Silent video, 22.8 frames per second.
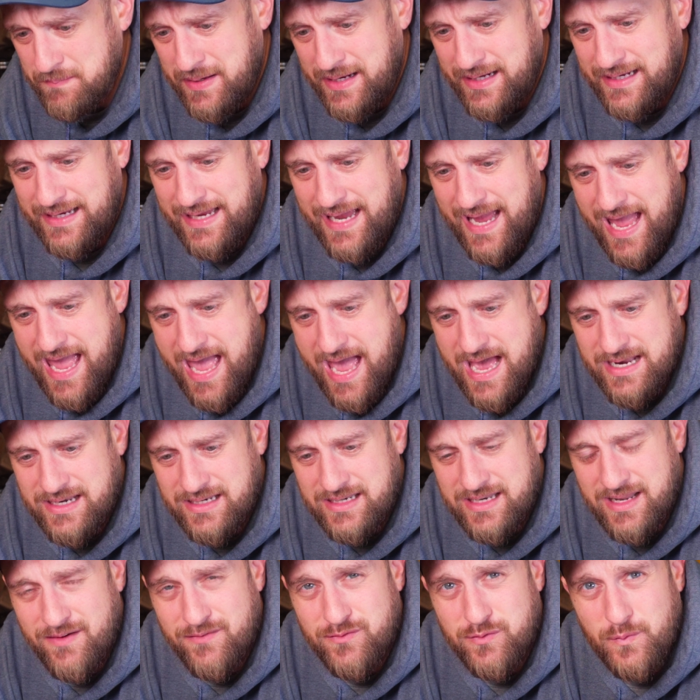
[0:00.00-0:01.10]
might add
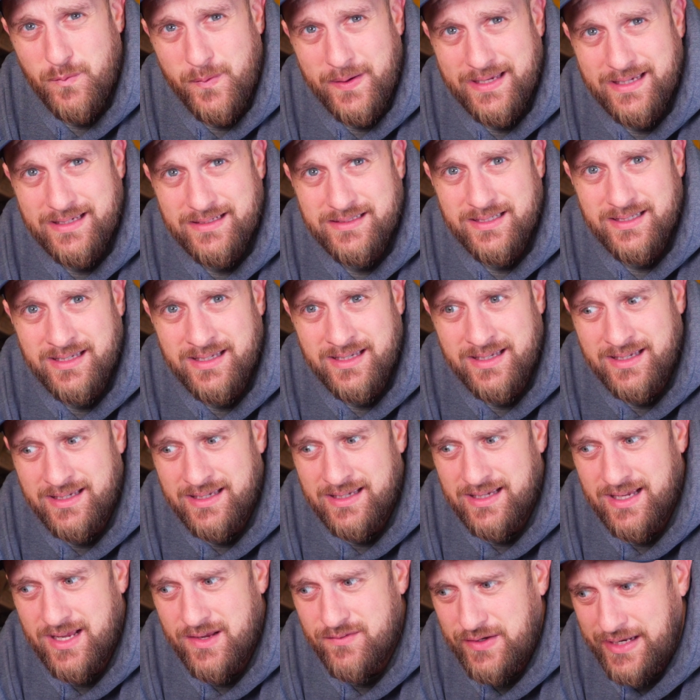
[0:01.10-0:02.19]
enough weight
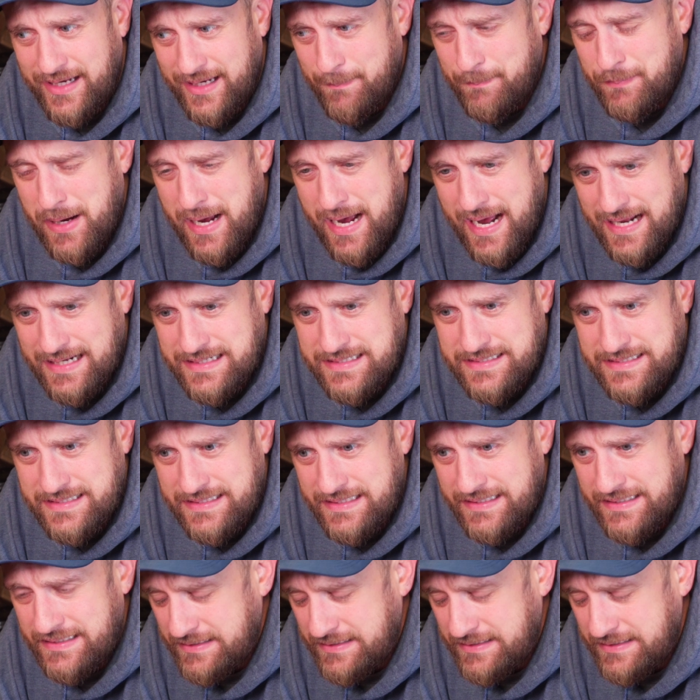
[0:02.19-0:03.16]
if I epoxy